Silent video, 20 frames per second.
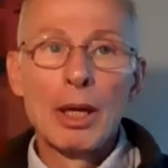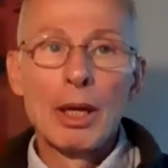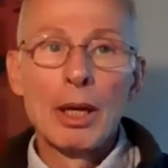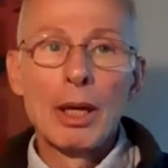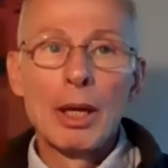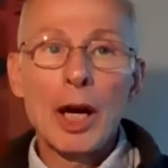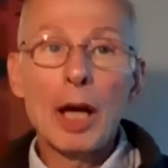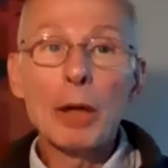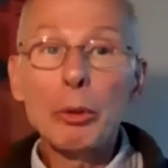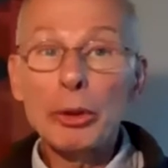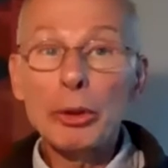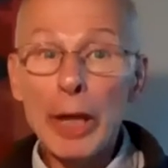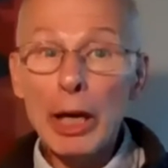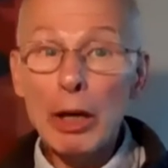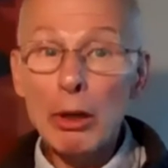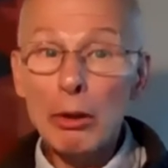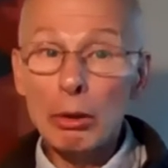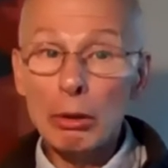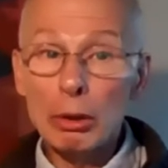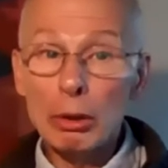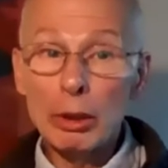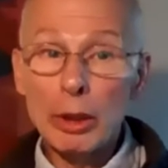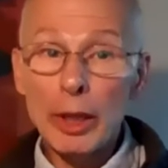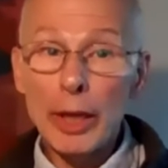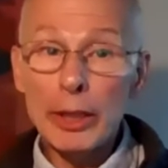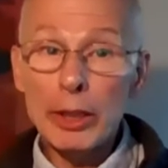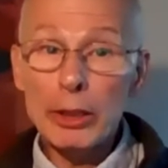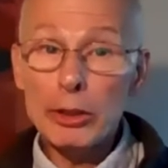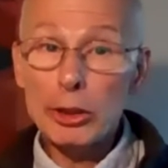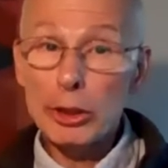I will now
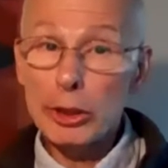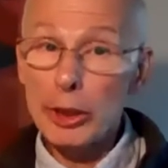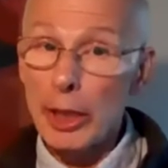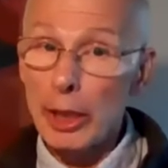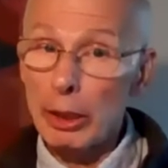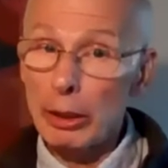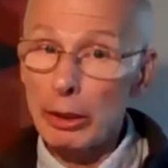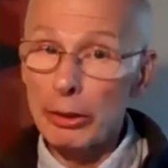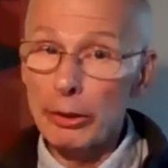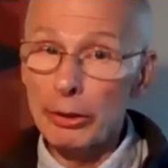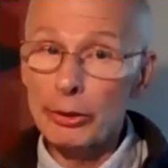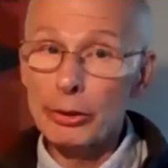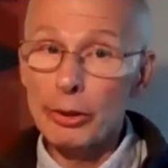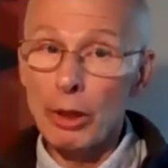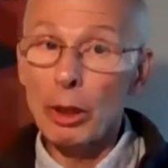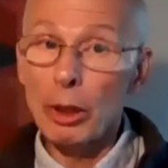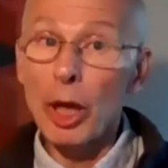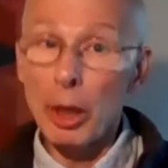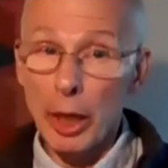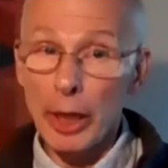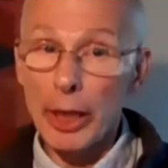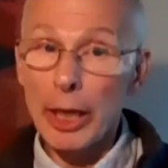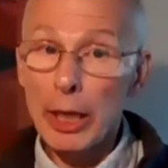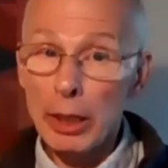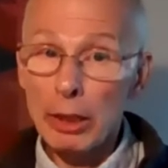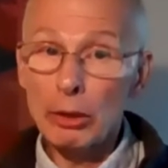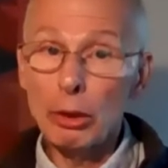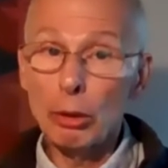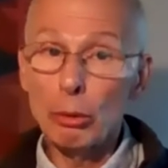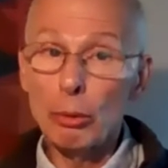light a chalice, a
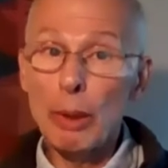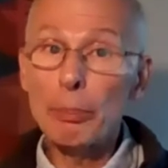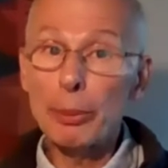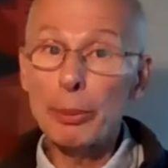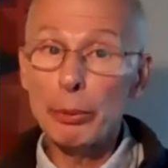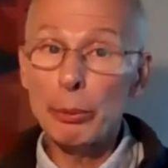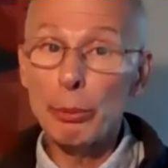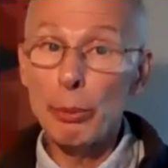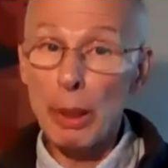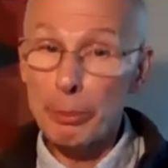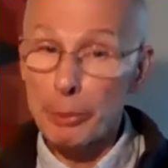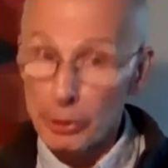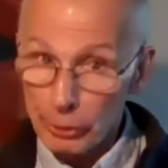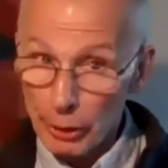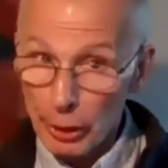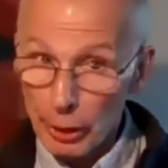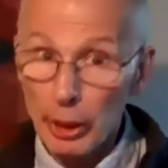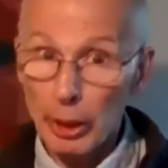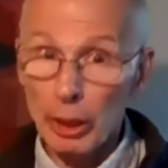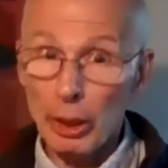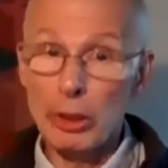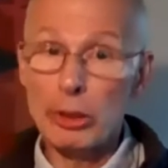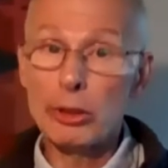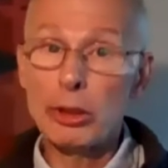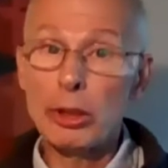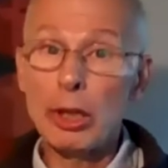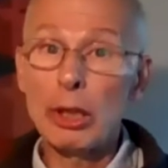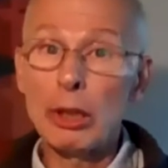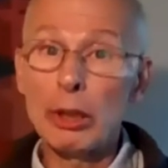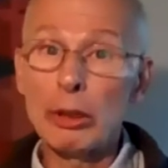candle representing our
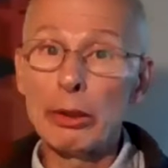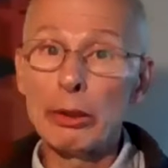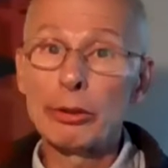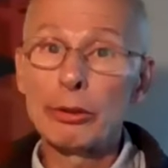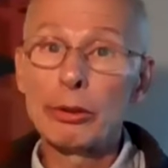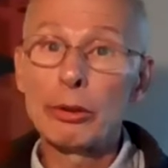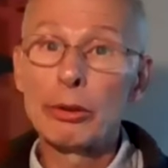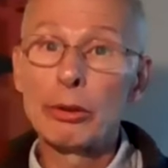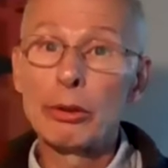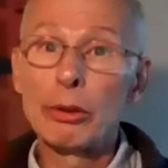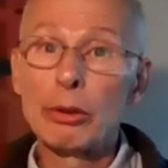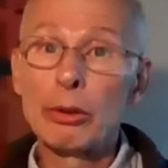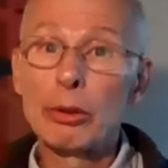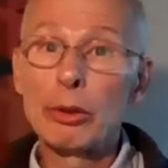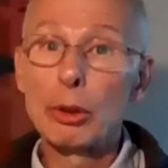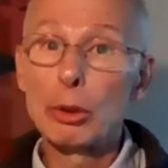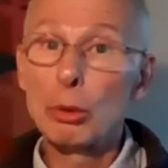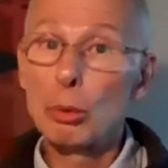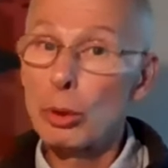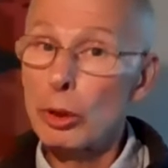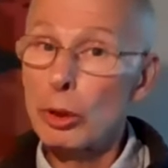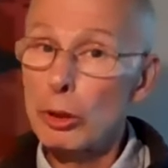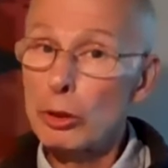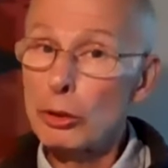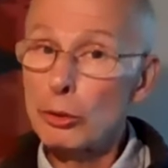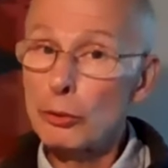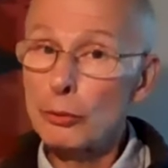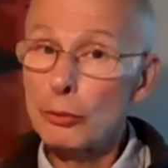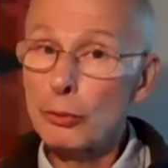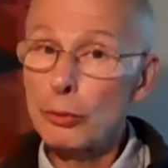chalice. The
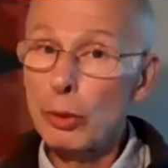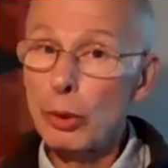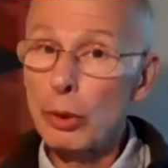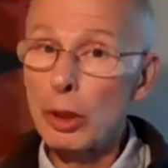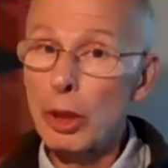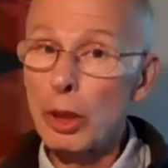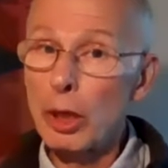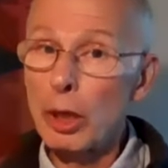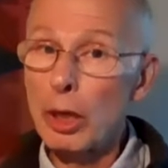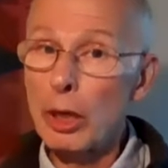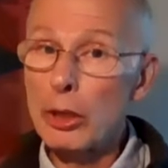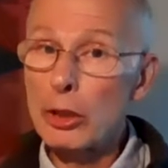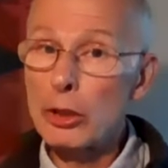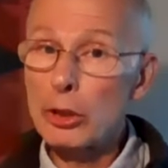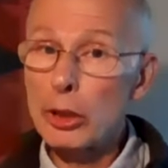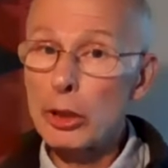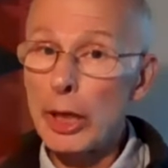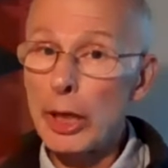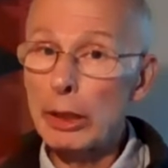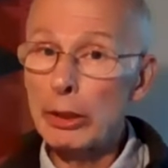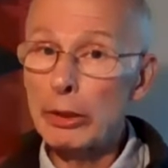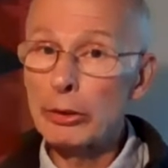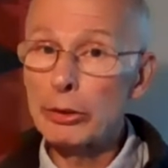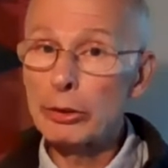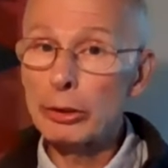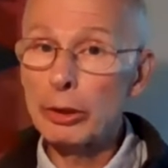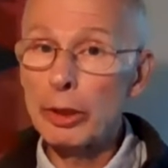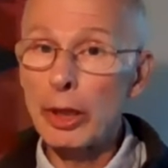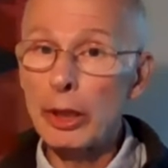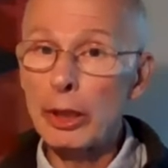words for our chalice
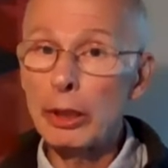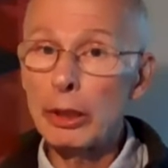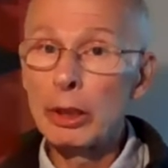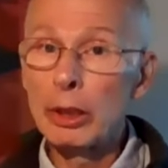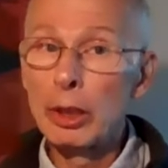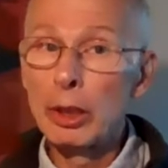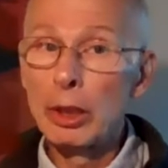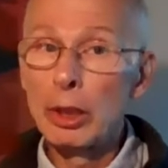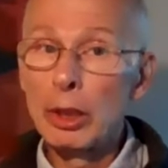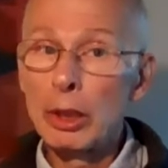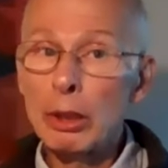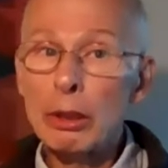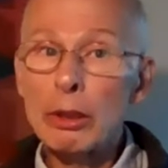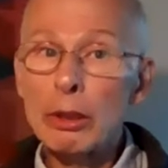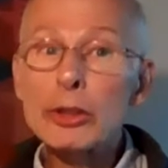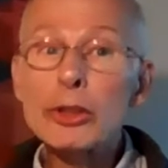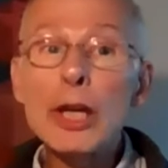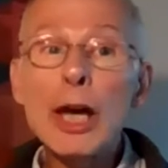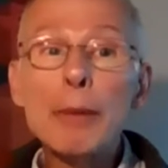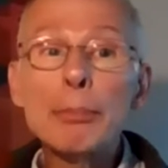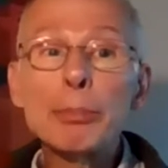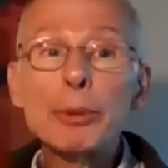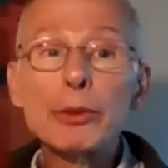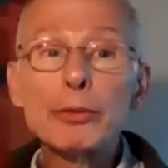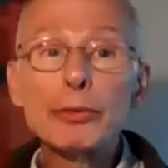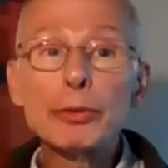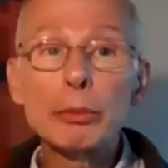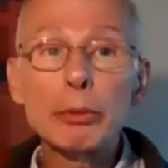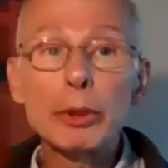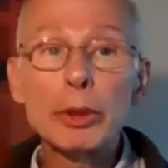lighting are adapted
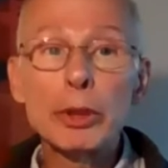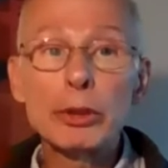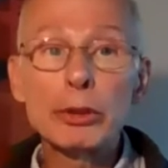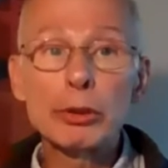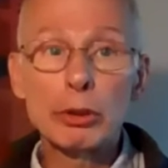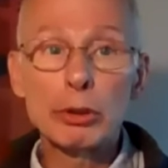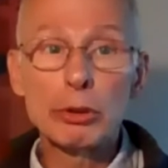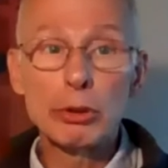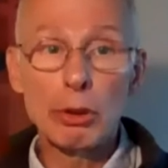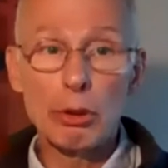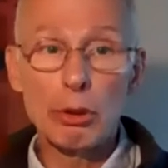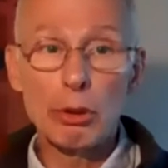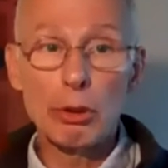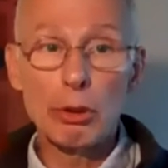from Lisa Doge.